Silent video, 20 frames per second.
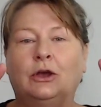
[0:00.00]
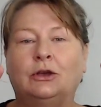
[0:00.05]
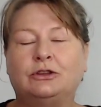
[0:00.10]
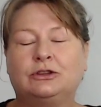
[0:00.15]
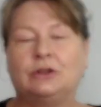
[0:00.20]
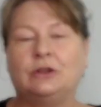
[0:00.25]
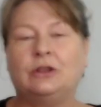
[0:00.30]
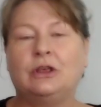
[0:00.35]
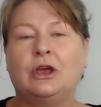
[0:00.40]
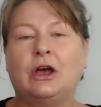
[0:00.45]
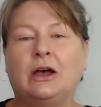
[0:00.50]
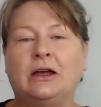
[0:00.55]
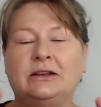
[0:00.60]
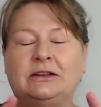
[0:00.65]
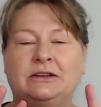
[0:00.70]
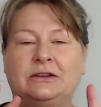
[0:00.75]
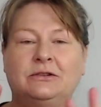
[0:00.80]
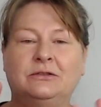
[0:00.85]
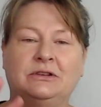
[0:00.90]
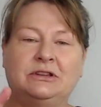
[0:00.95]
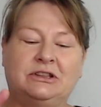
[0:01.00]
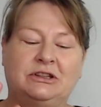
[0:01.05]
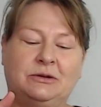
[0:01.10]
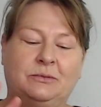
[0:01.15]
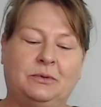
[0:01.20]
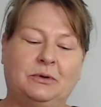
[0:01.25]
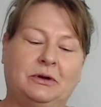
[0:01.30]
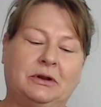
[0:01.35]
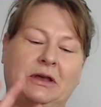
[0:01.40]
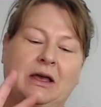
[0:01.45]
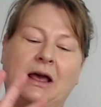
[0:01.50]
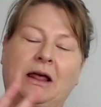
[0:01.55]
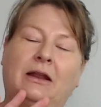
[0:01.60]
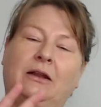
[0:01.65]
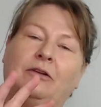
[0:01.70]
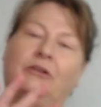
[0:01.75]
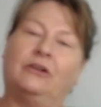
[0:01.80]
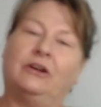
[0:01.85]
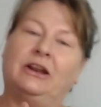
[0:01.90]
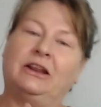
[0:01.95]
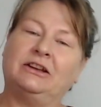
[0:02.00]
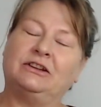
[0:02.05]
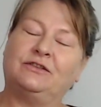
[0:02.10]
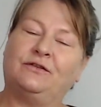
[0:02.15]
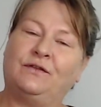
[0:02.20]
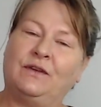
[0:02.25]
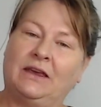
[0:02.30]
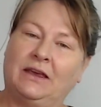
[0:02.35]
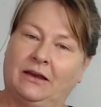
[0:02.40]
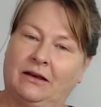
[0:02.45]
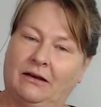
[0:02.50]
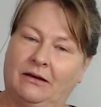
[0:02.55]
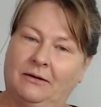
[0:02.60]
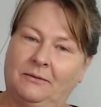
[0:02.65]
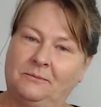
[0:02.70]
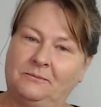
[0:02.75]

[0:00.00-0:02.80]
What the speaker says: So the idea is to put a colour on each finger.